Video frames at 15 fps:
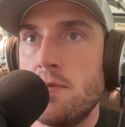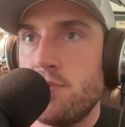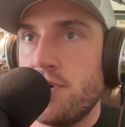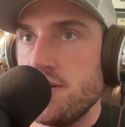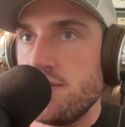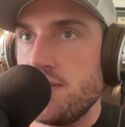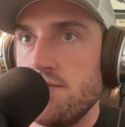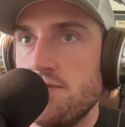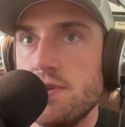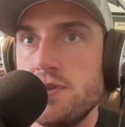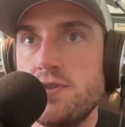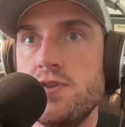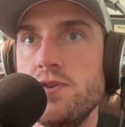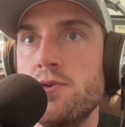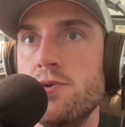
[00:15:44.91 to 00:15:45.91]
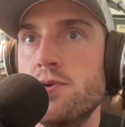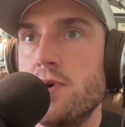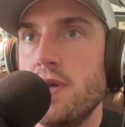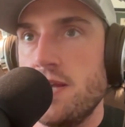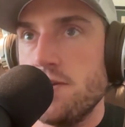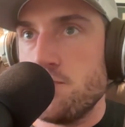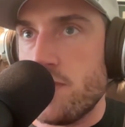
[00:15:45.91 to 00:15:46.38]
pricing for the two,
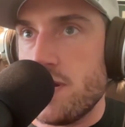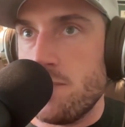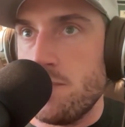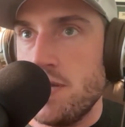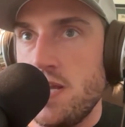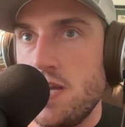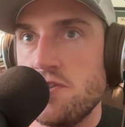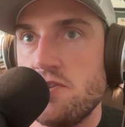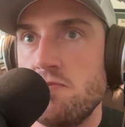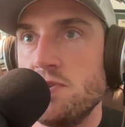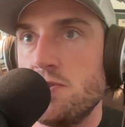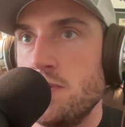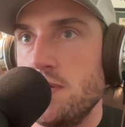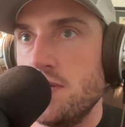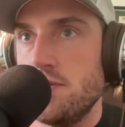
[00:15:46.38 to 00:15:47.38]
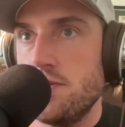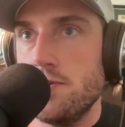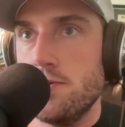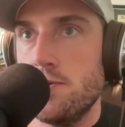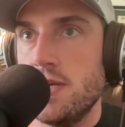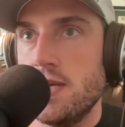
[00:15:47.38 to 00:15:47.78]
his recommendation between the two,